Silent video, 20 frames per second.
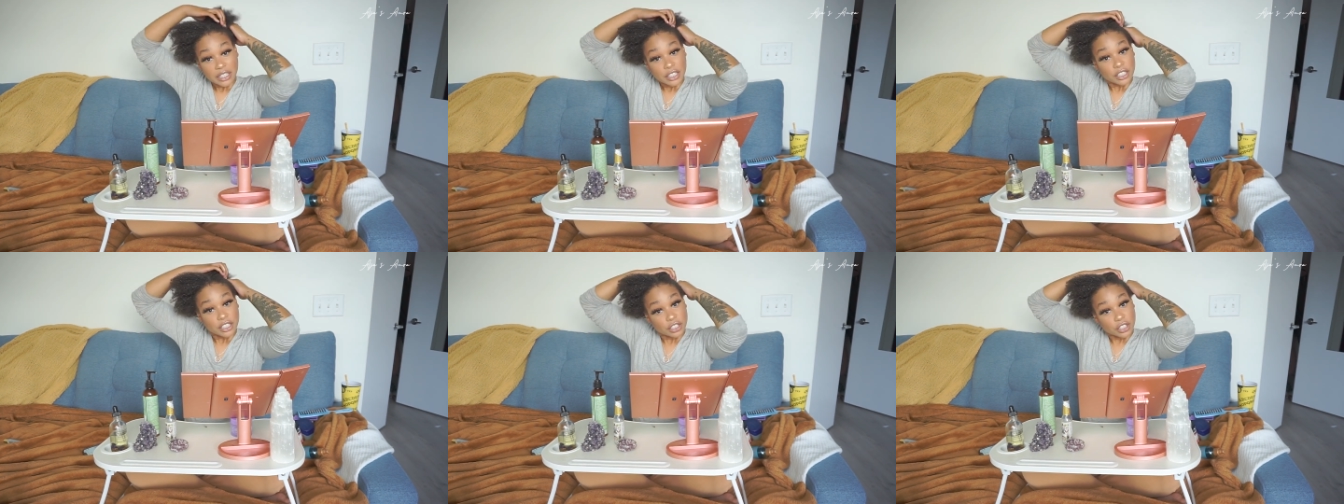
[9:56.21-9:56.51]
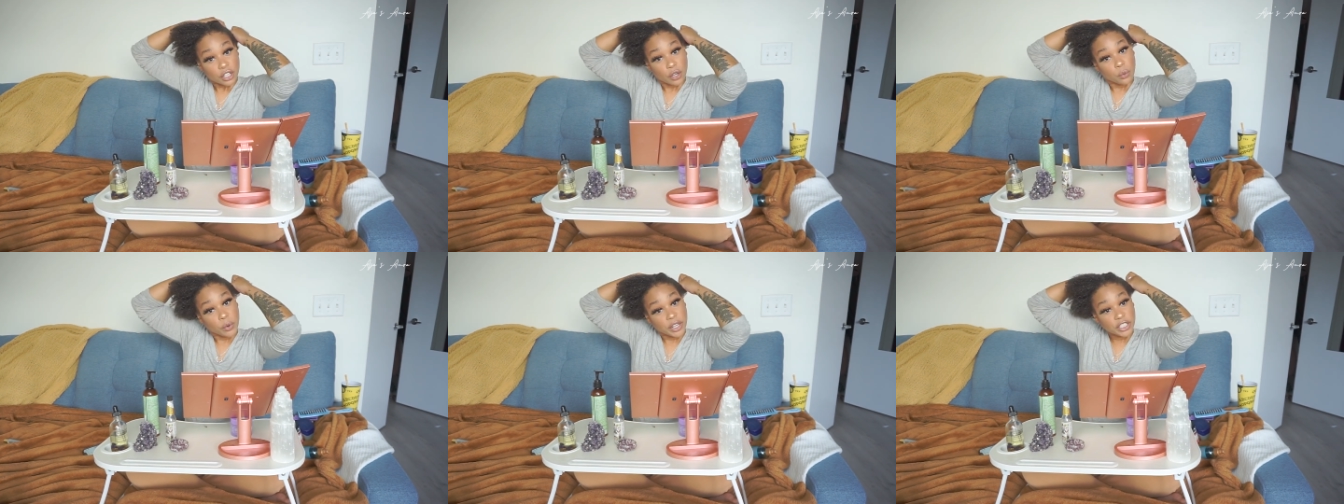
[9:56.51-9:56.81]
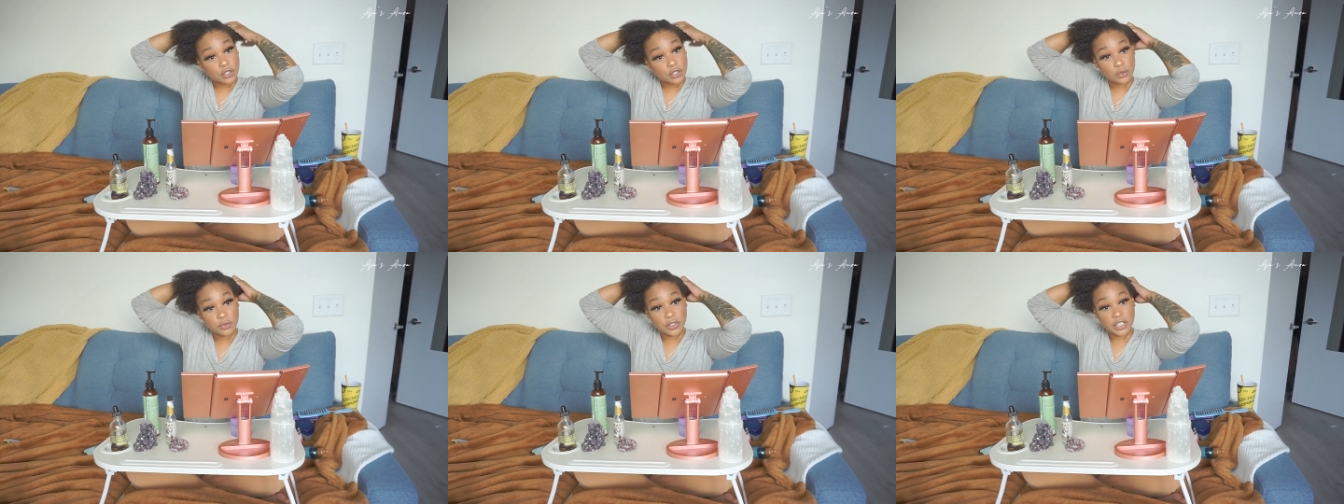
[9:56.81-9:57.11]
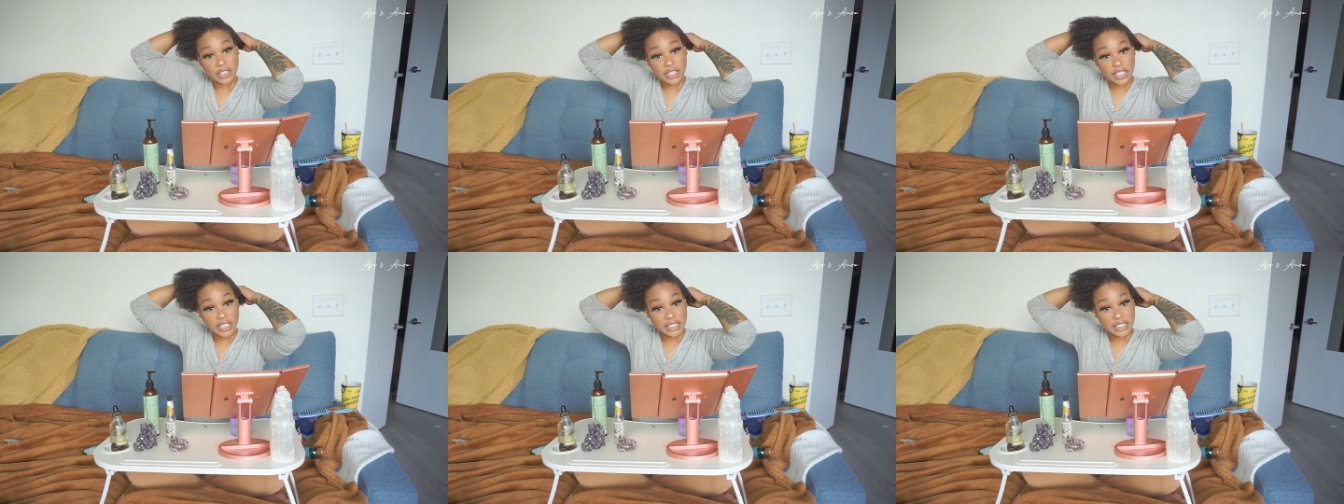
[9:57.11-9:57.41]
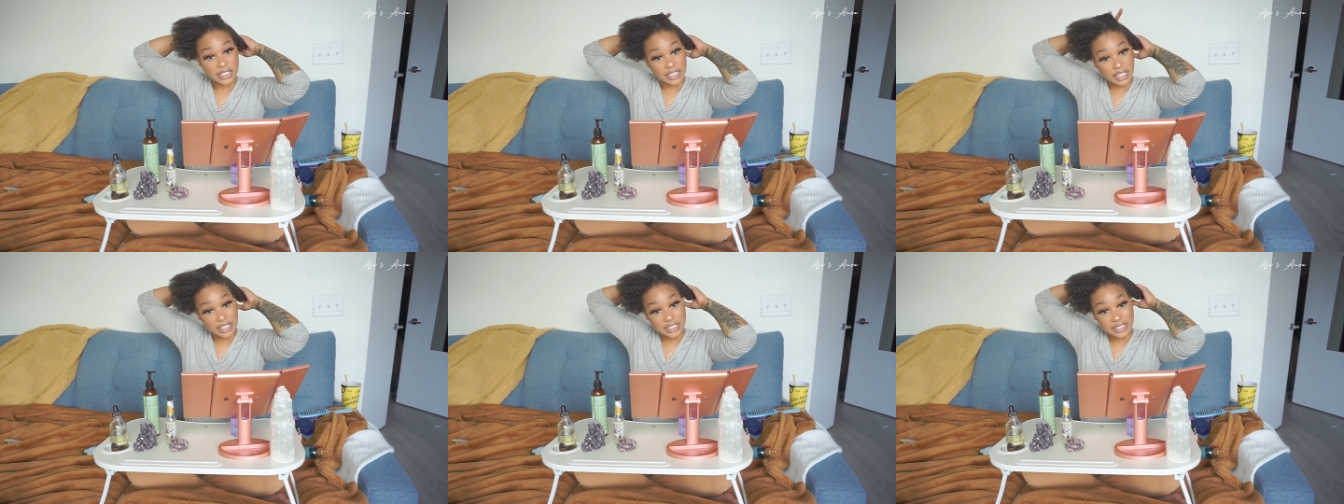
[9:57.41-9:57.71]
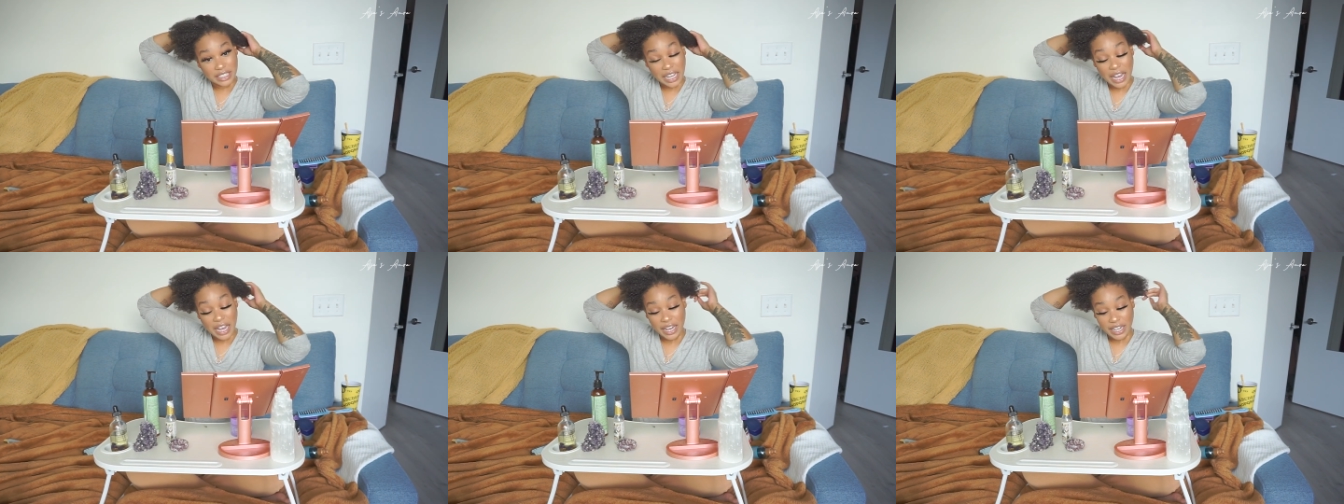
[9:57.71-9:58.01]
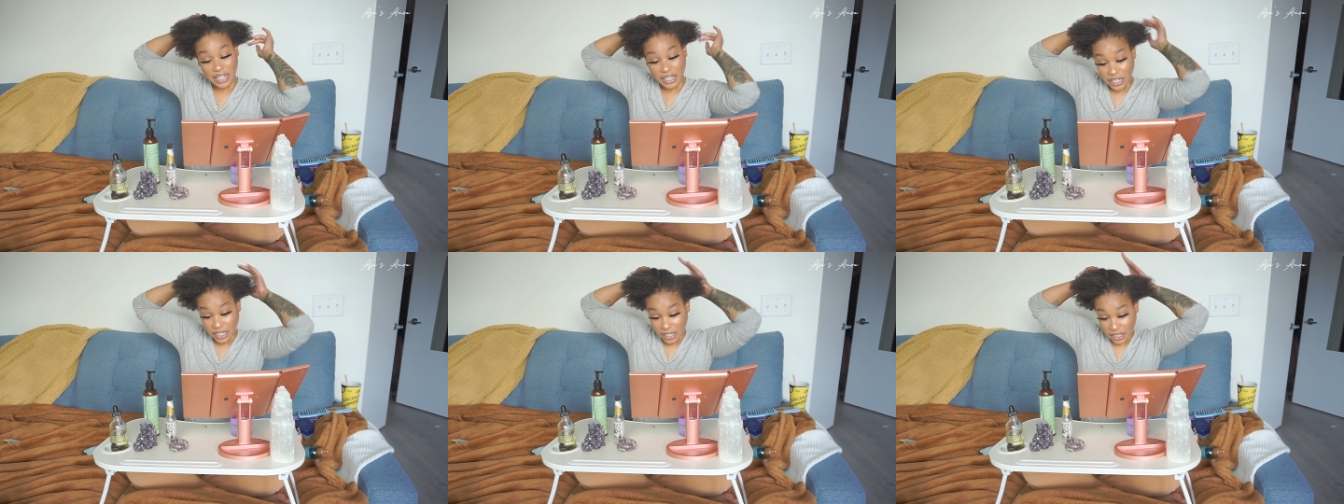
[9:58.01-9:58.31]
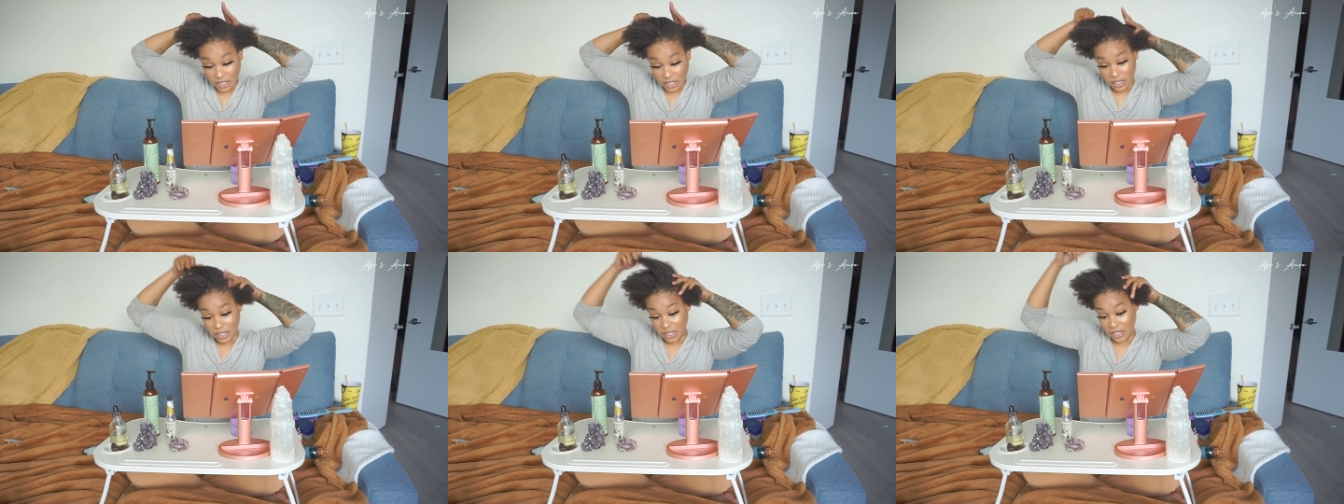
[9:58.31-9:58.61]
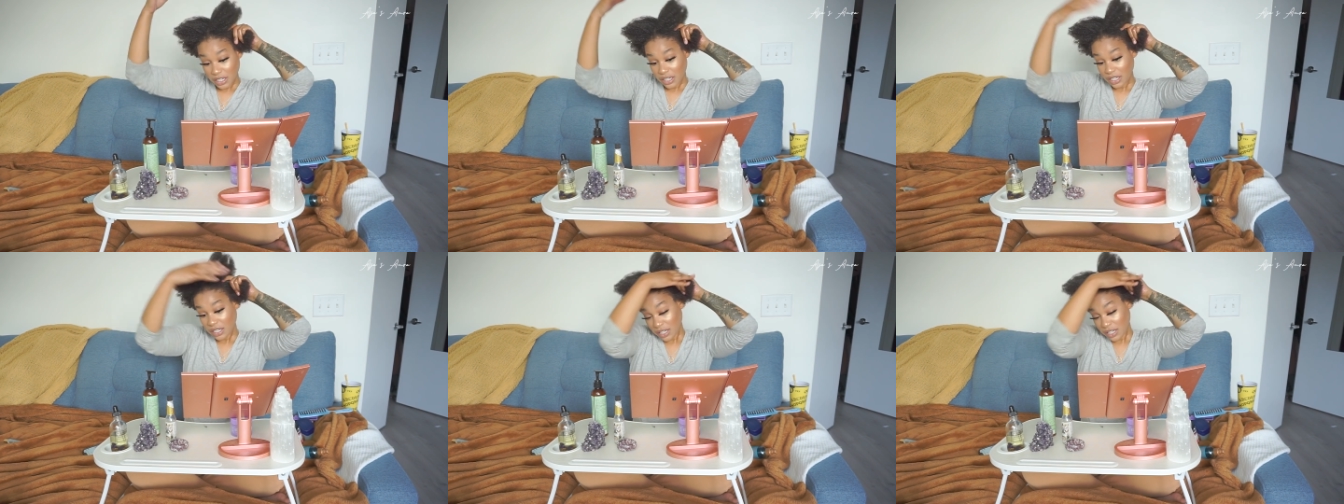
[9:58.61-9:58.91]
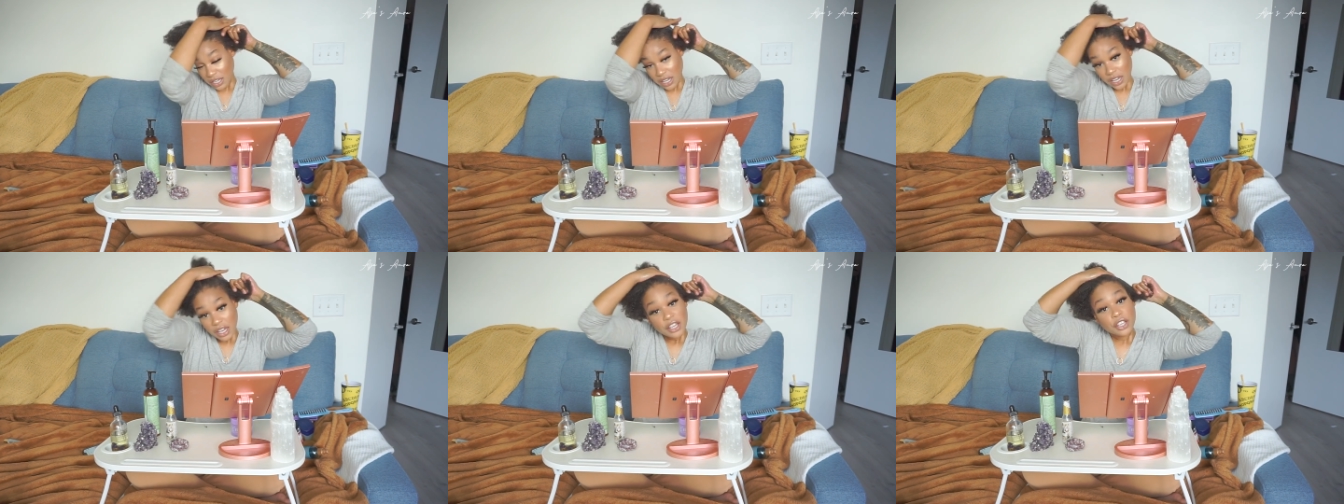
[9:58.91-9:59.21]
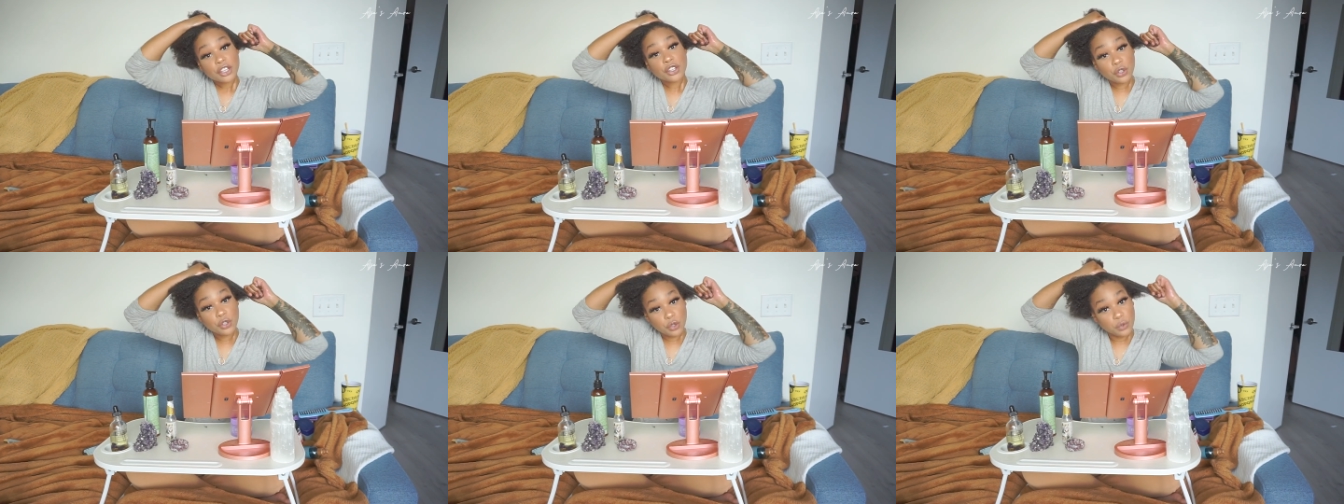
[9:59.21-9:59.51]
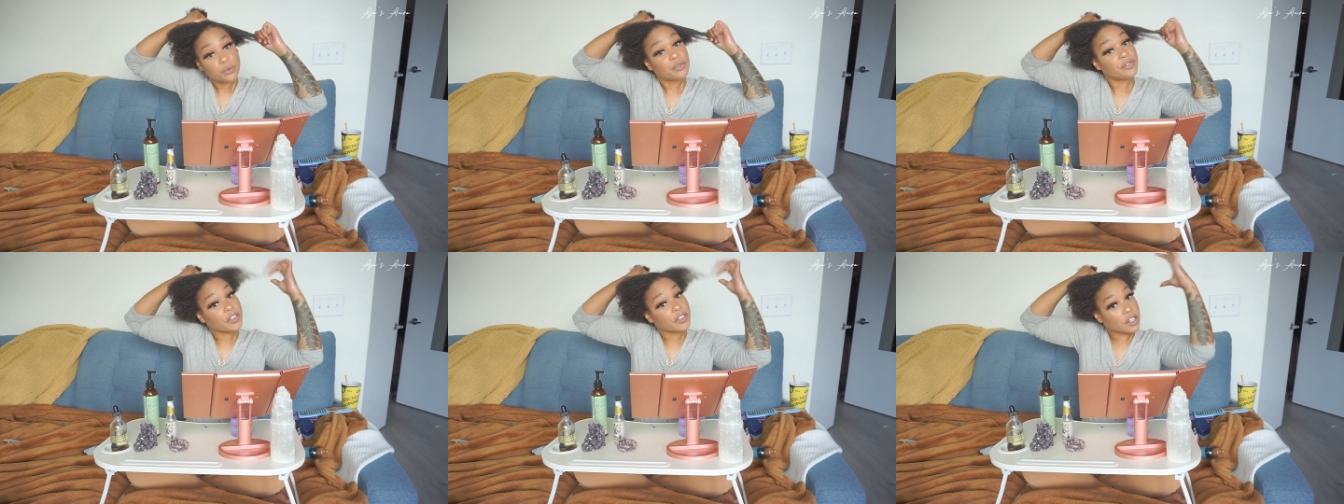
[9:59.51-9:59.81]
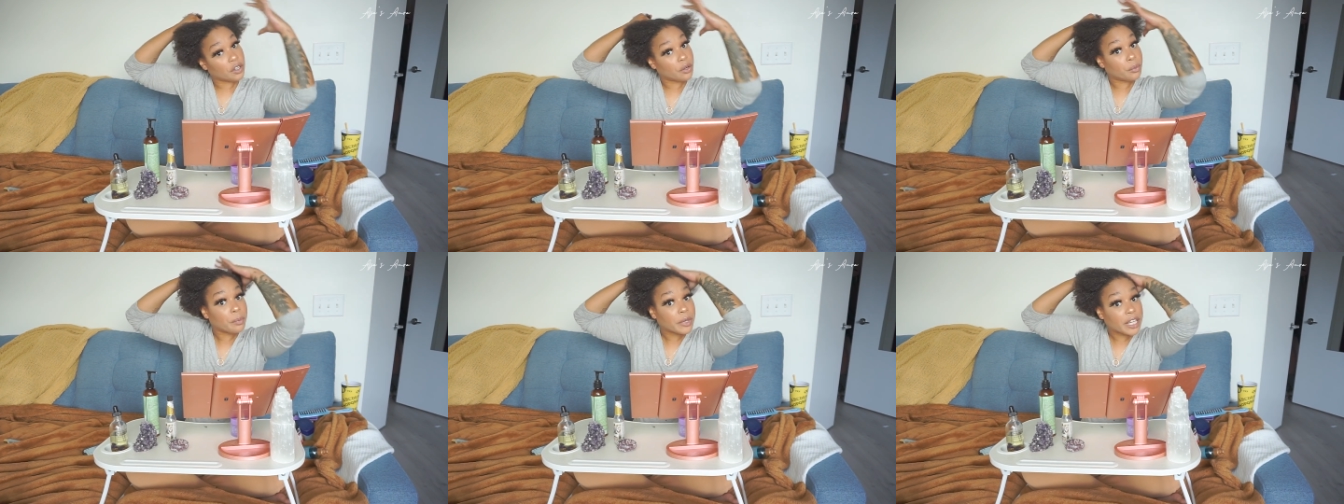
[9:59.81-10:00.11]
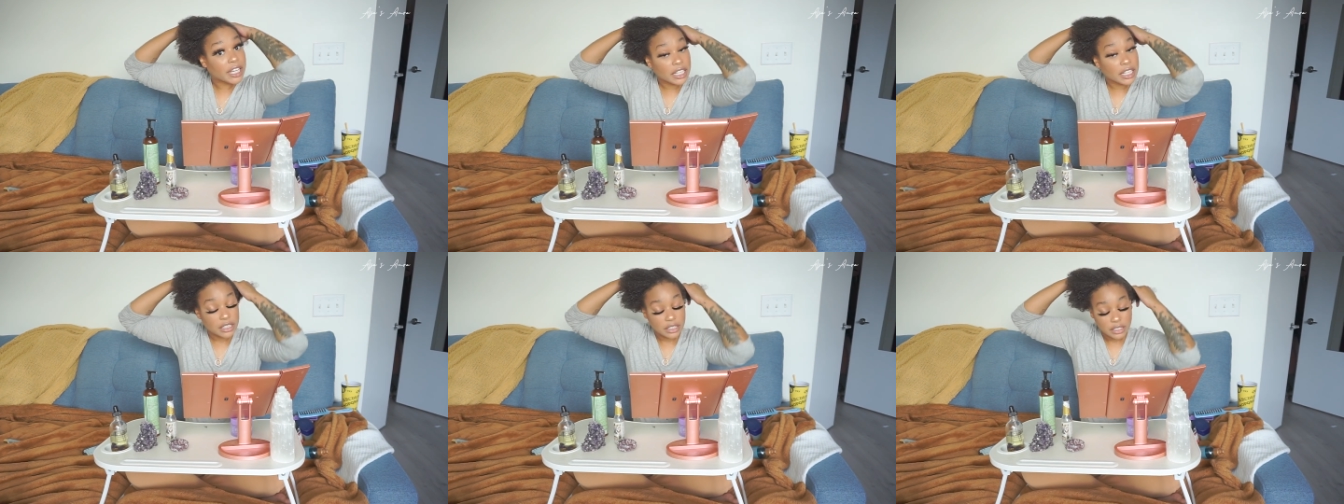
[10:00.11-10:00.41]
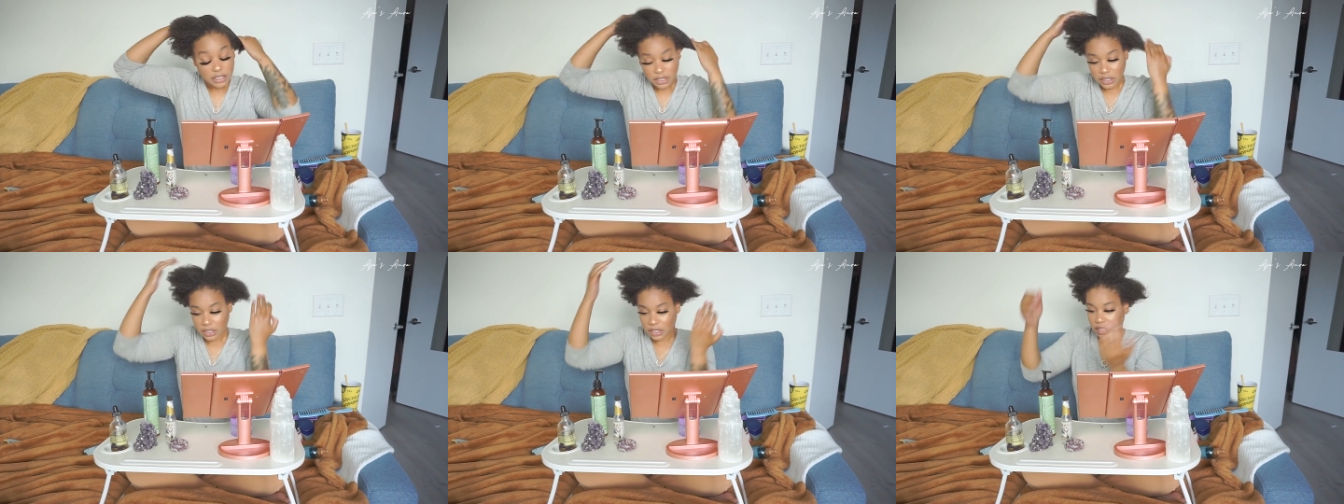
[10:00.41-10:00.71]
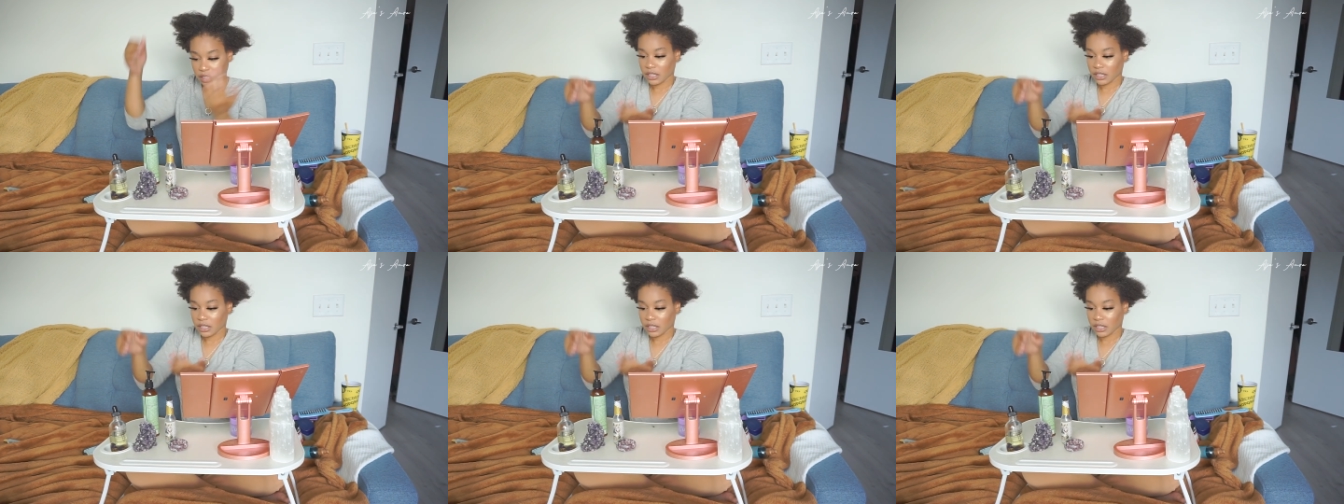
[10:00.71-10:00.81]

So when you release anxiety, you feel peace.